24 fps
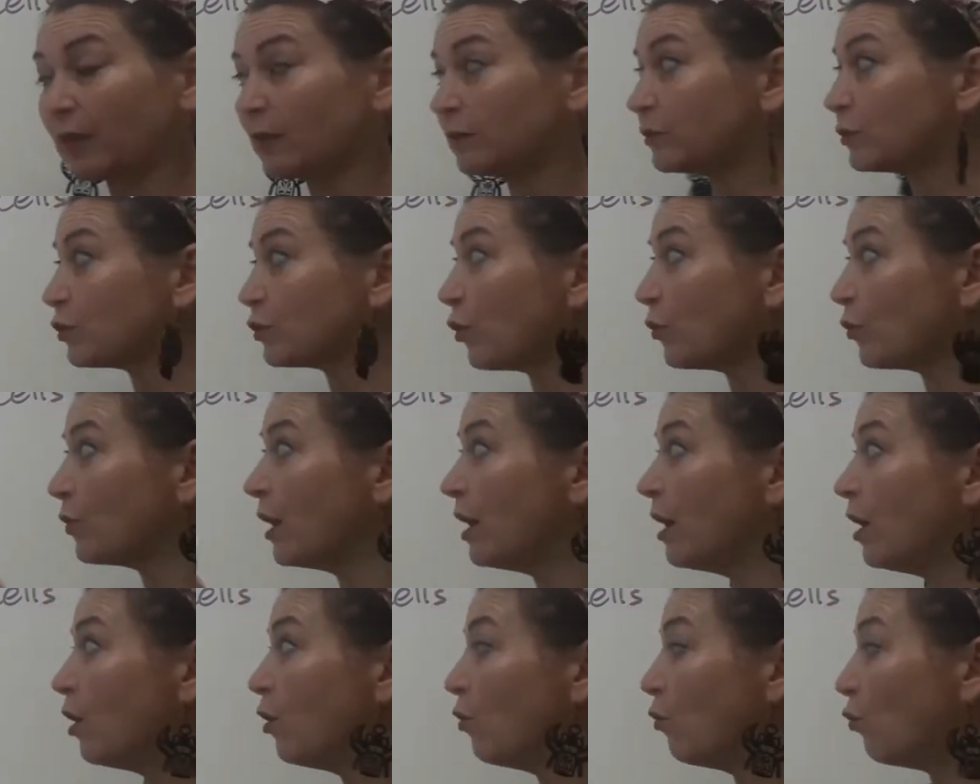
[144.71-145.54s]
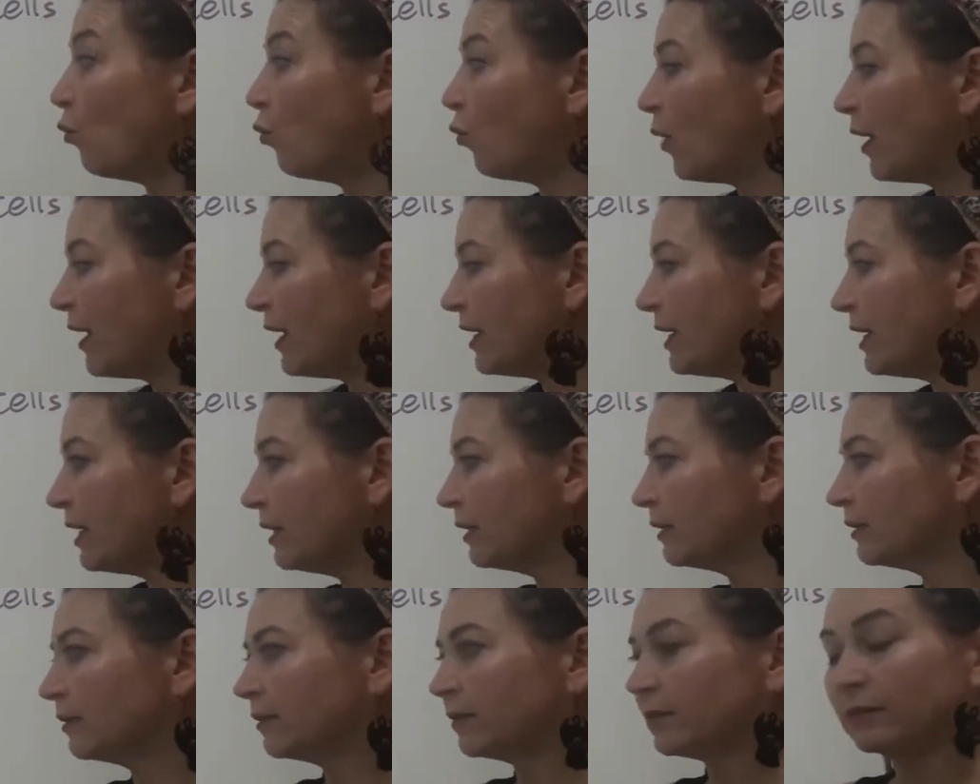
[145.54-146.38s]
So
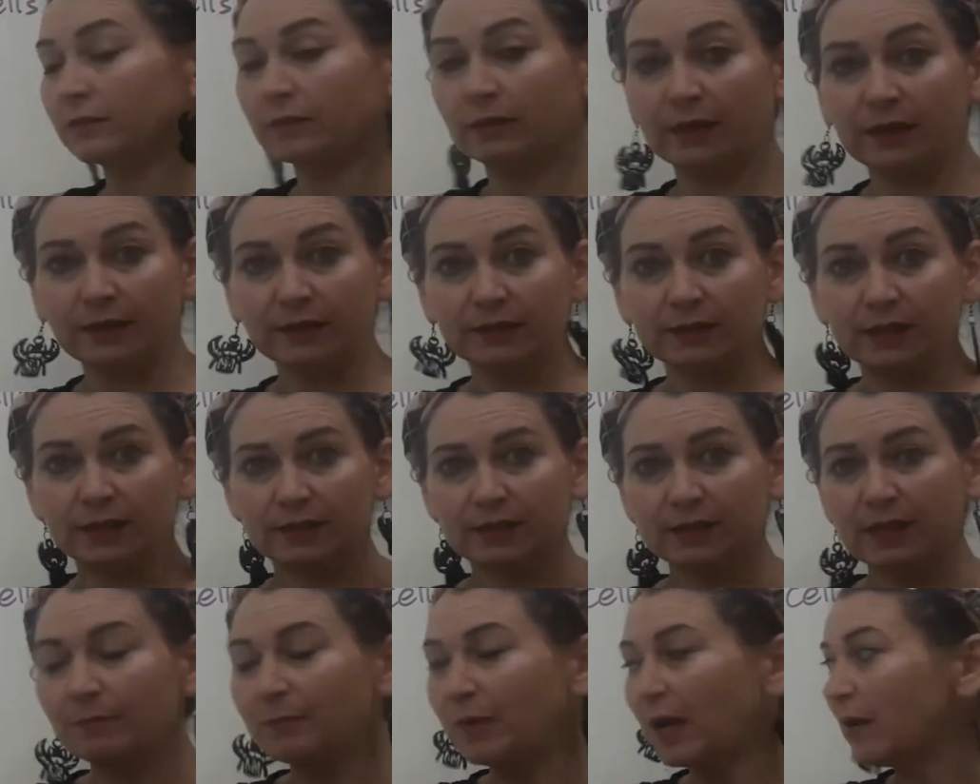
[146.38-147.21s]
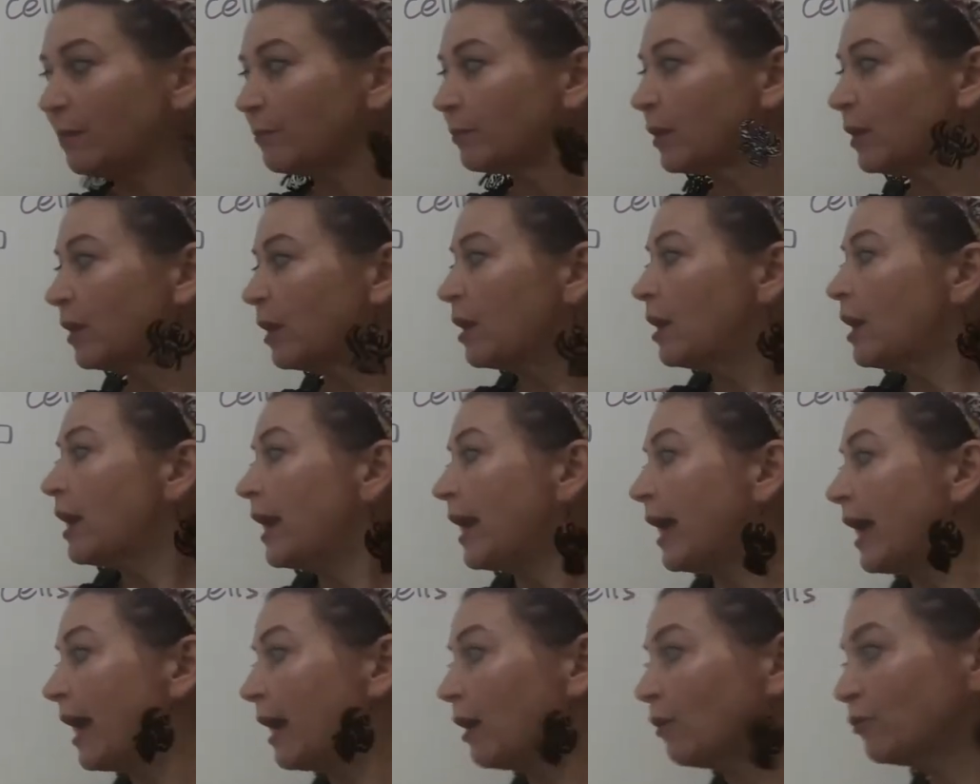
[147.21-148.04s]
and to sum up,
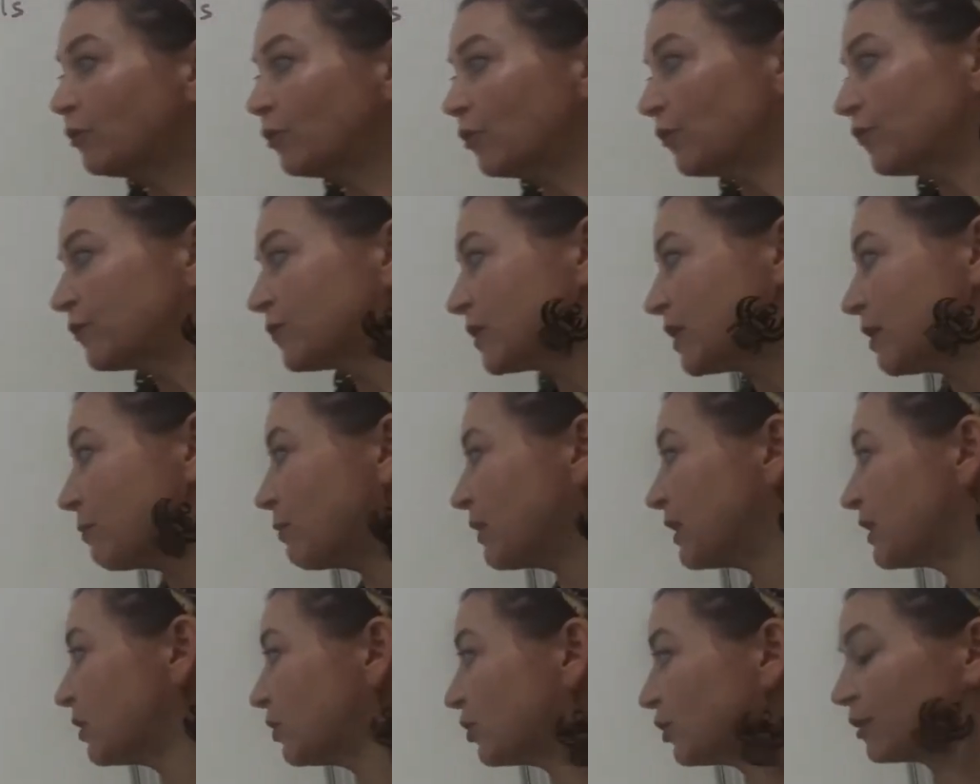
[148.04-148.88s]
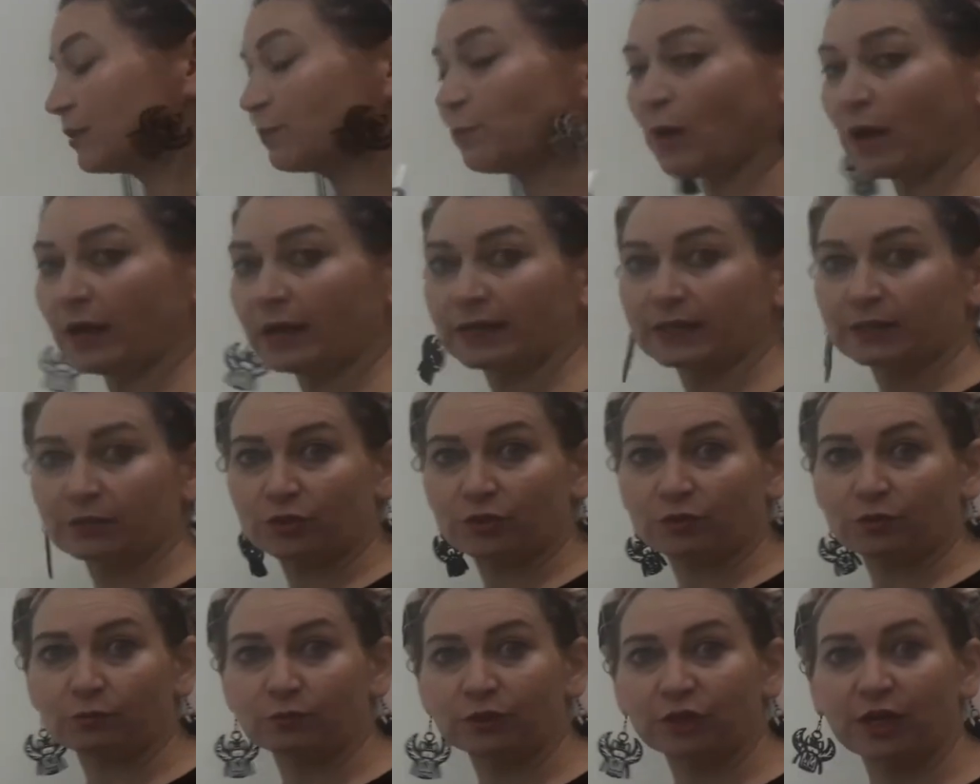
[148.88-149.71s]
our nerves send messages by
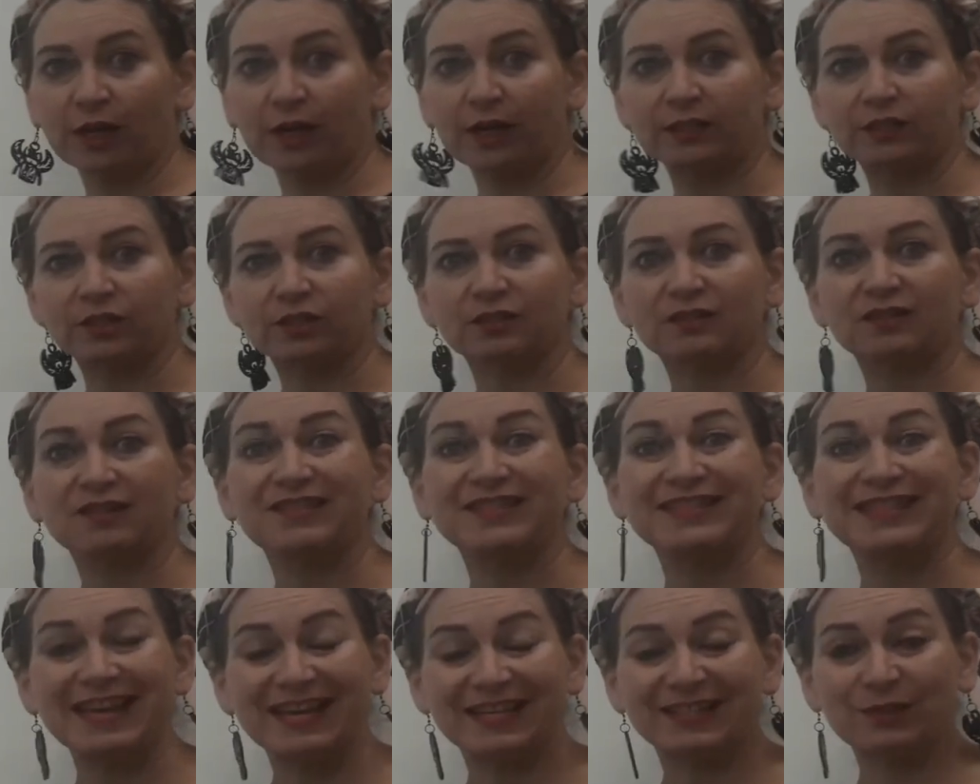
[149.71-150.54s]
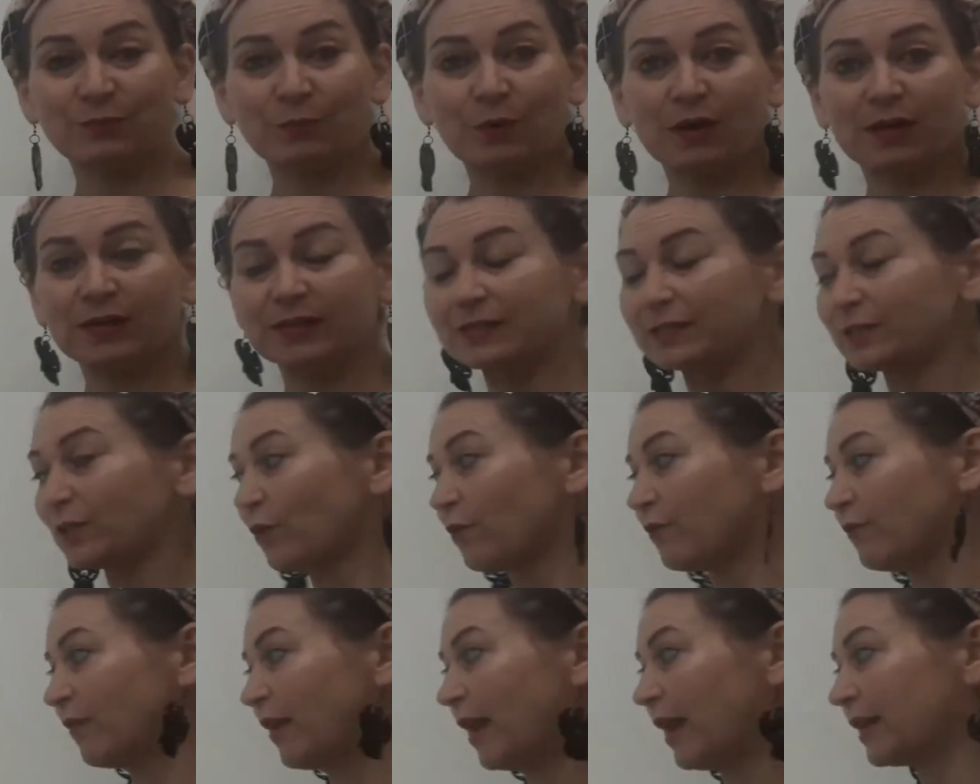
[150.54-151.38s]
electrical charges. That's why it's so
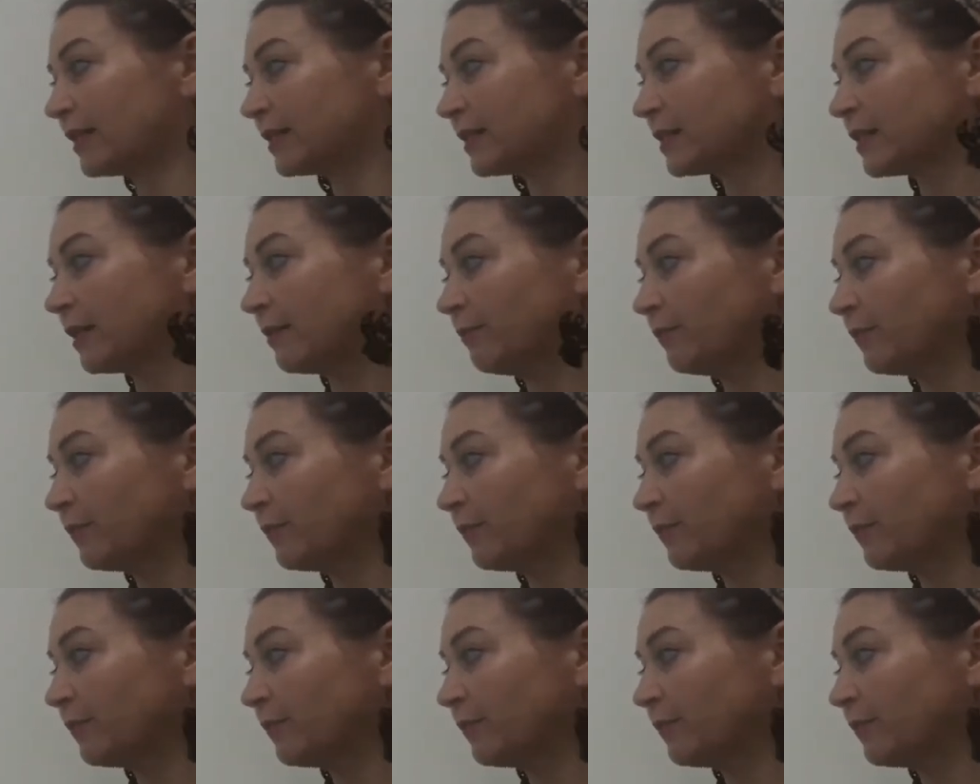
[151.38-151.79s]
fast.